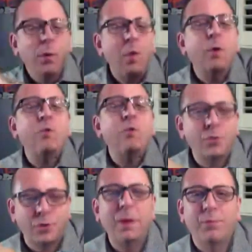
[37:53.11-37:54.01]
well, all those
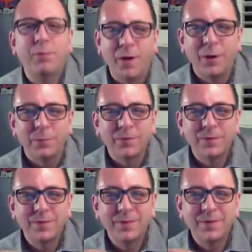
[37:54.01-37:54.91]
used to be
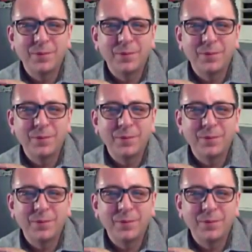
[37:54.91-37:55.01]
farms